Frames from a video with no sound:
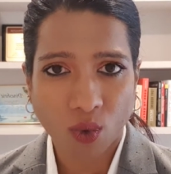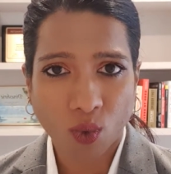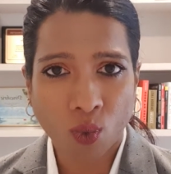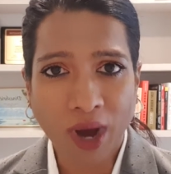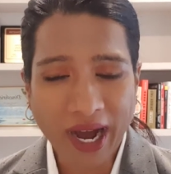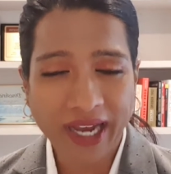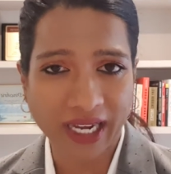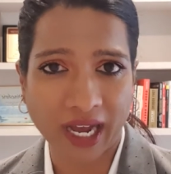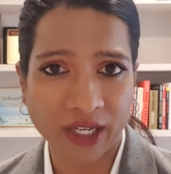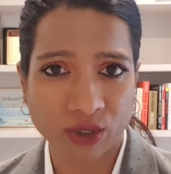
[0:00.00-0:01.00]
Why
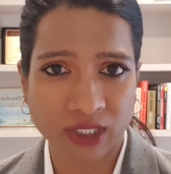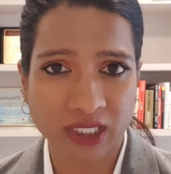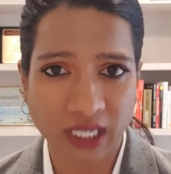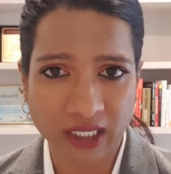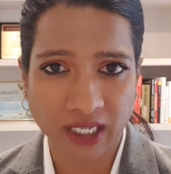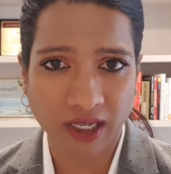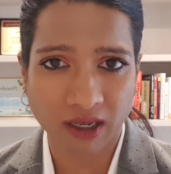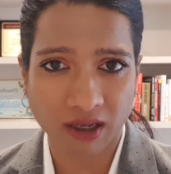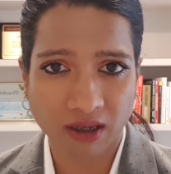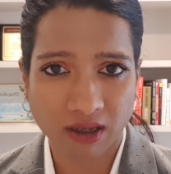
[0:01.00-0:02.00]
are you
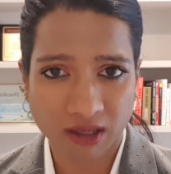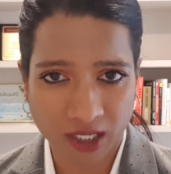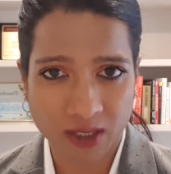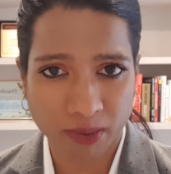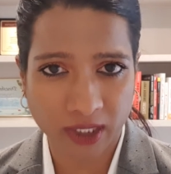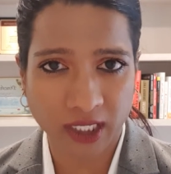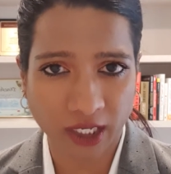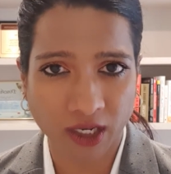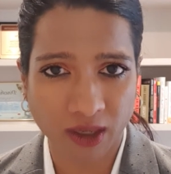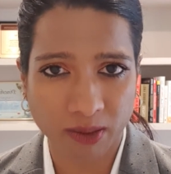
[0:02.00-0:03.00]
studying this
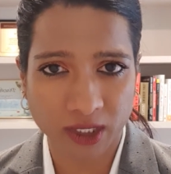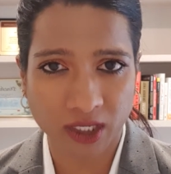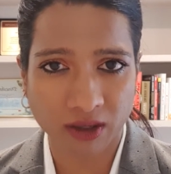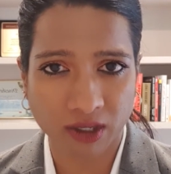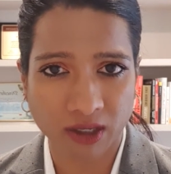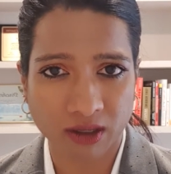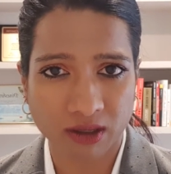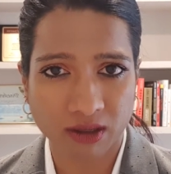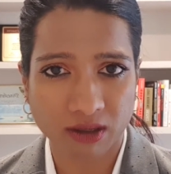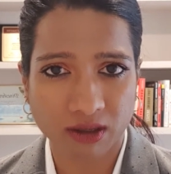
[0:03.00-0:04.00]
particular material?
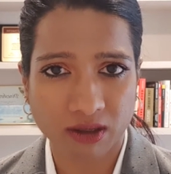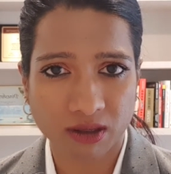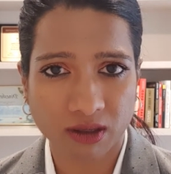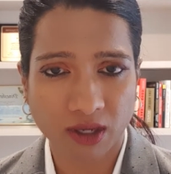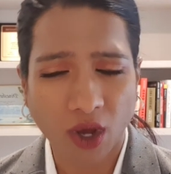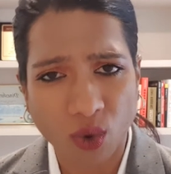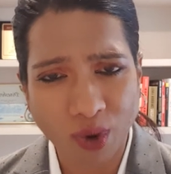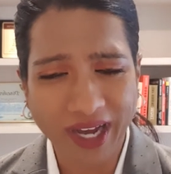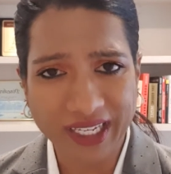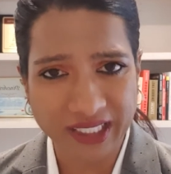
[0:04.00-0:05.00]

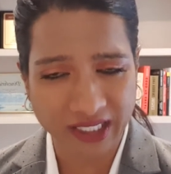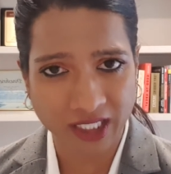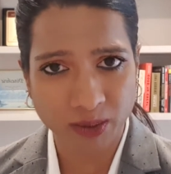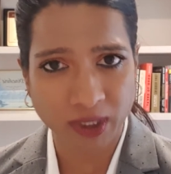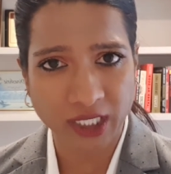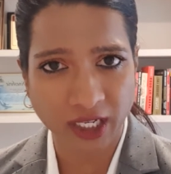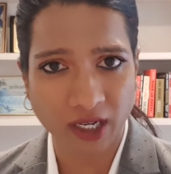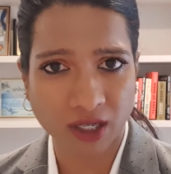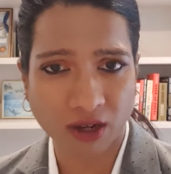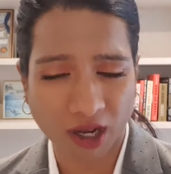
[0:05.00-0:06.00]
Why is this
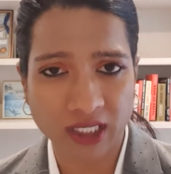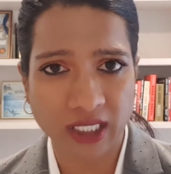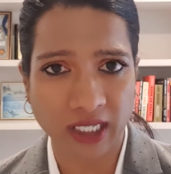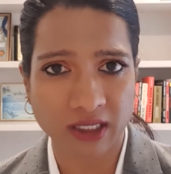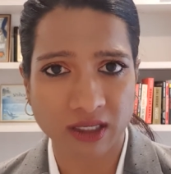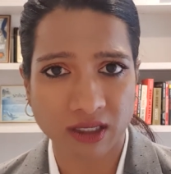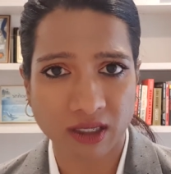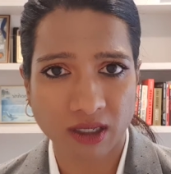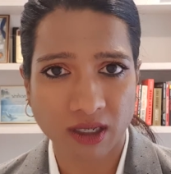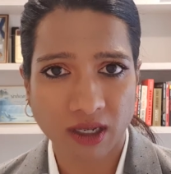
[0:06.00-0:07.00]
particular content
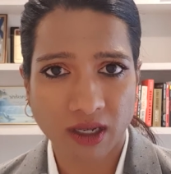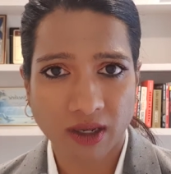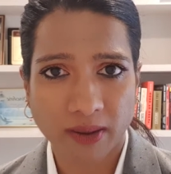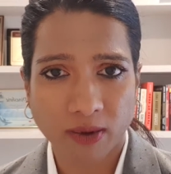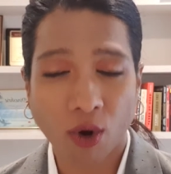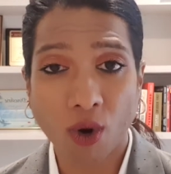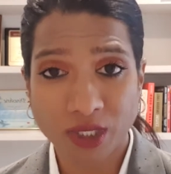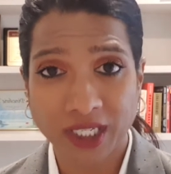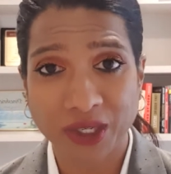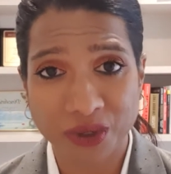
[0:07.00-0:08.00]

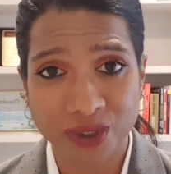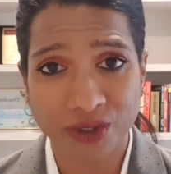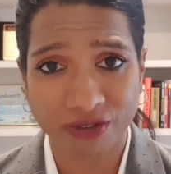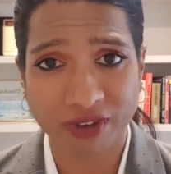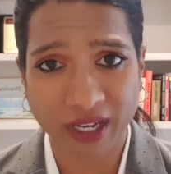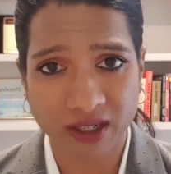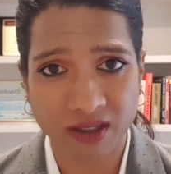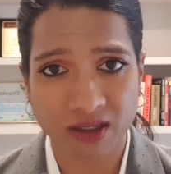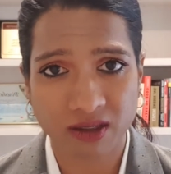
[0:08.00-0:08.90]
causing you to fail?